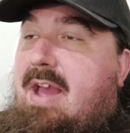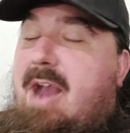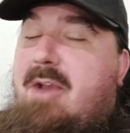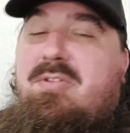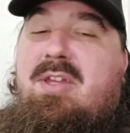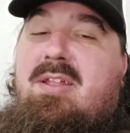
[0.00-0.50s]

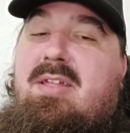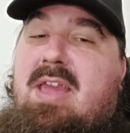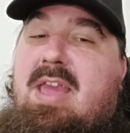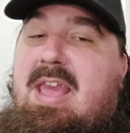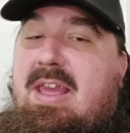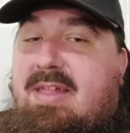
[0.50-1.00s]
I was going to say,
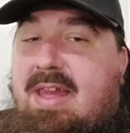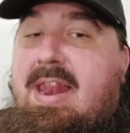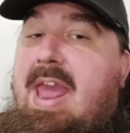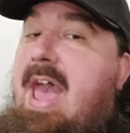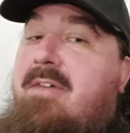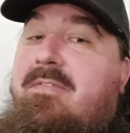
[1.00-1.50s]
he's in
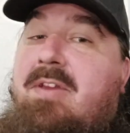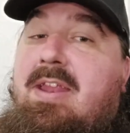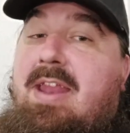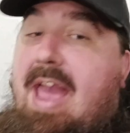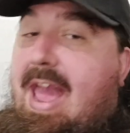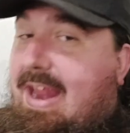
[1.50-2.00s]
heaven
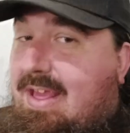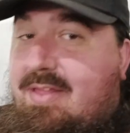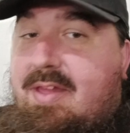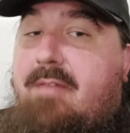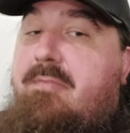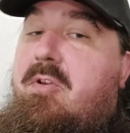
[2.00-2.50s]
and he's
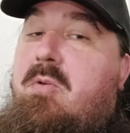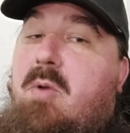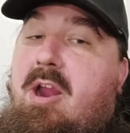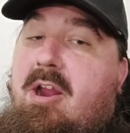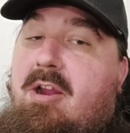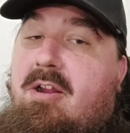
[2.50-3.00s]

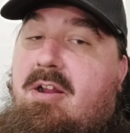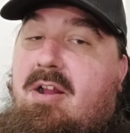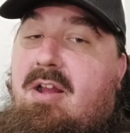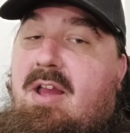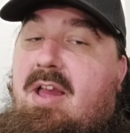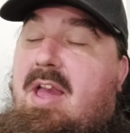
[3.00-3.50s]
everywhere.
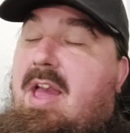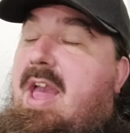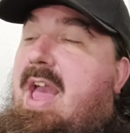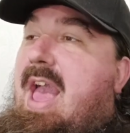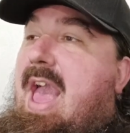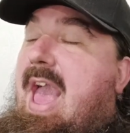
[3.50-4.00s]

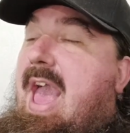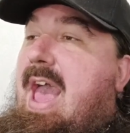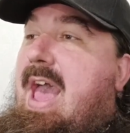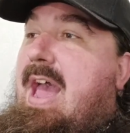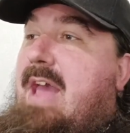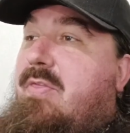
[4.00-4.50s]

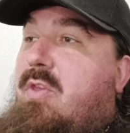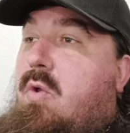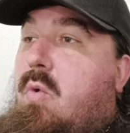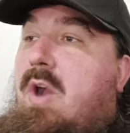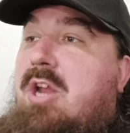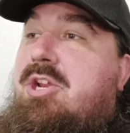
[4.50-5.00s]
And the
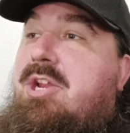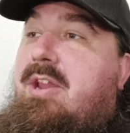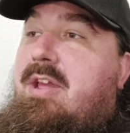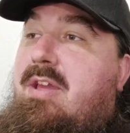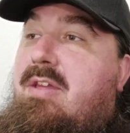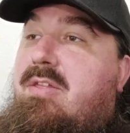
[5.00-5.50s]
question
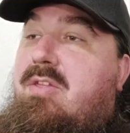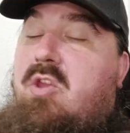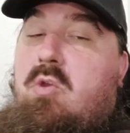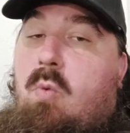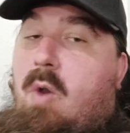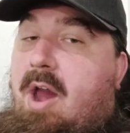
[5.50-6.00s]
is, do
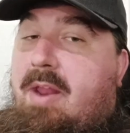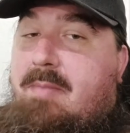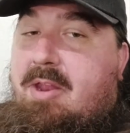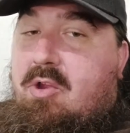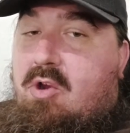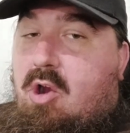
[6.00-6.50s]
you want him
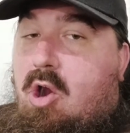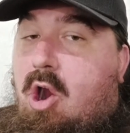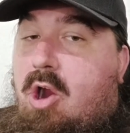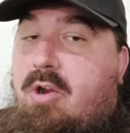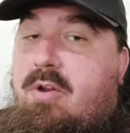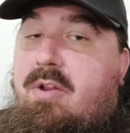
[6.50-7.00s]
in your
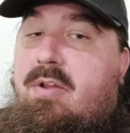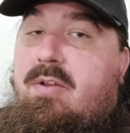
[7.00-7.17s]
heart